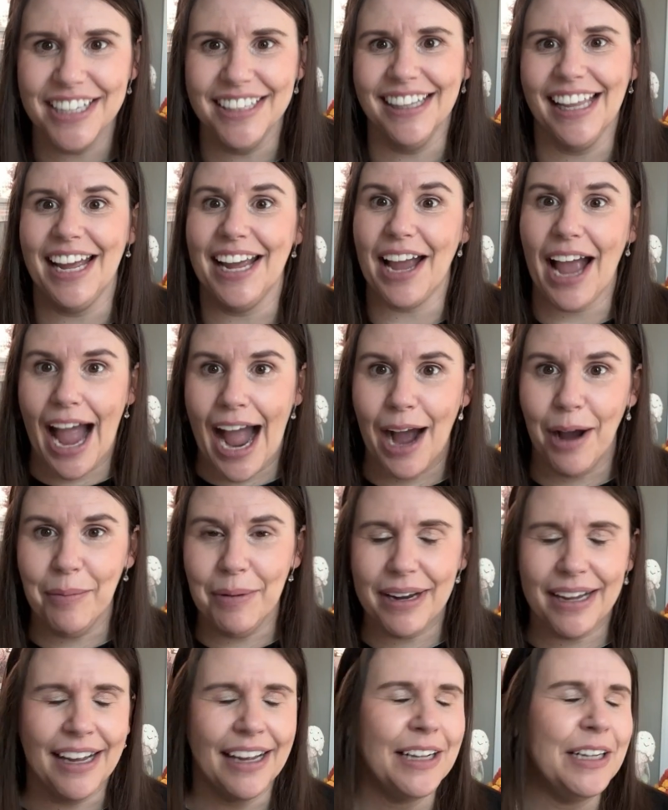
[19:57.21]
Like, how many?
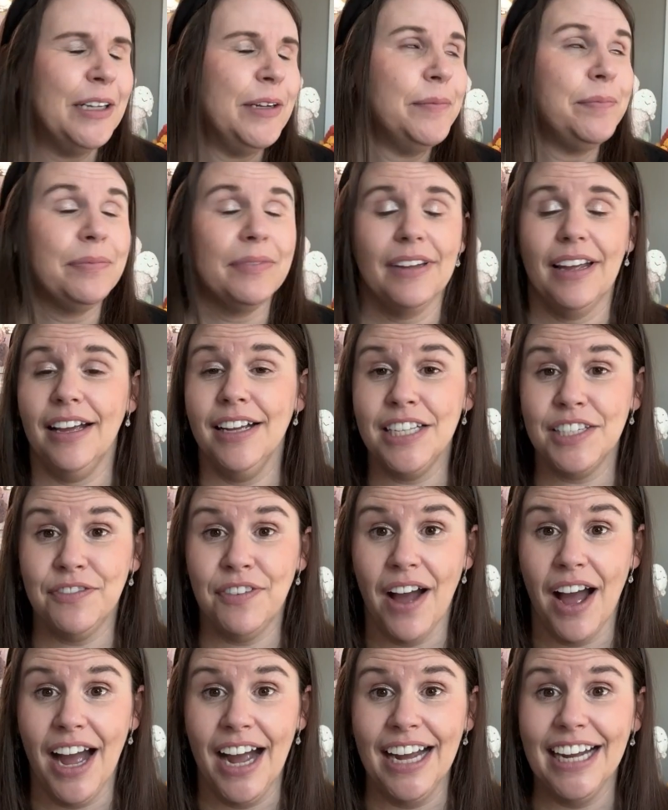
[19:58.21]
It's
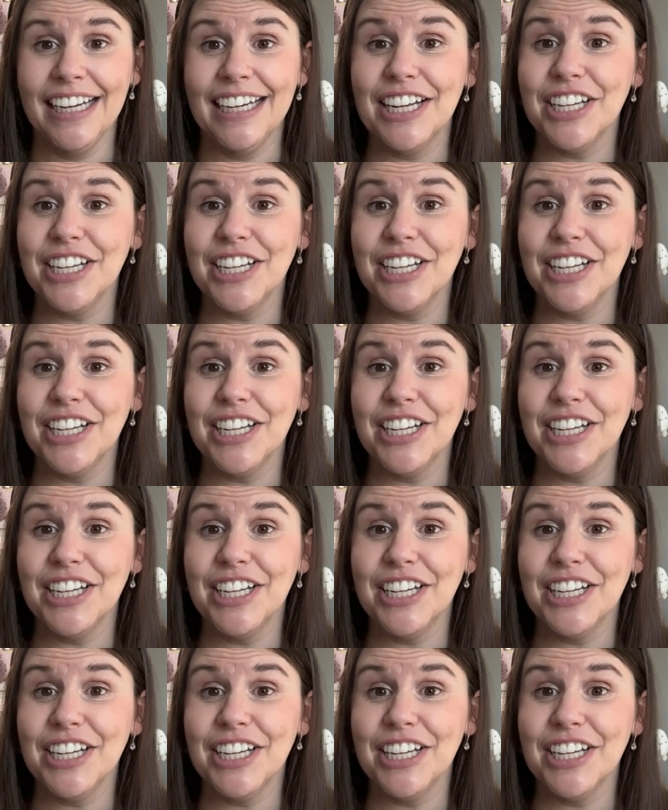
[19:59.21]
fine.